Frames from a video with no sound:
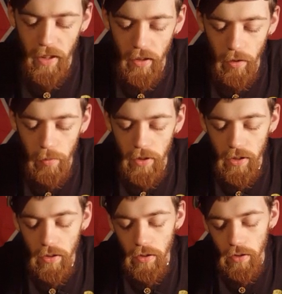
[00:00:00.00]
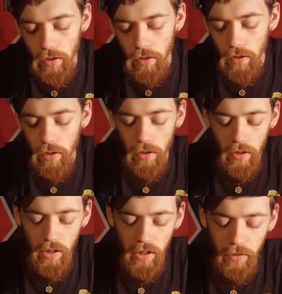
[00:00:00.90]
by a little bit.
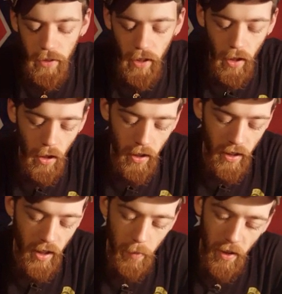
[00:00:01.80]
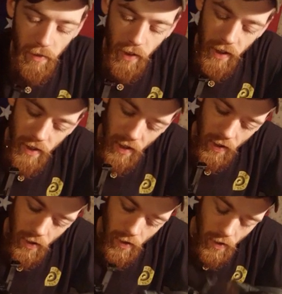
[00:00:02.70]
See if we can knock any big flakes
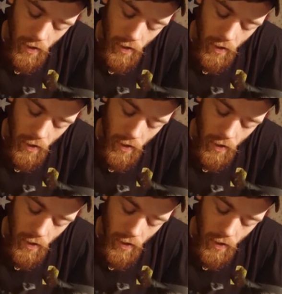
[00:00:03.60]
of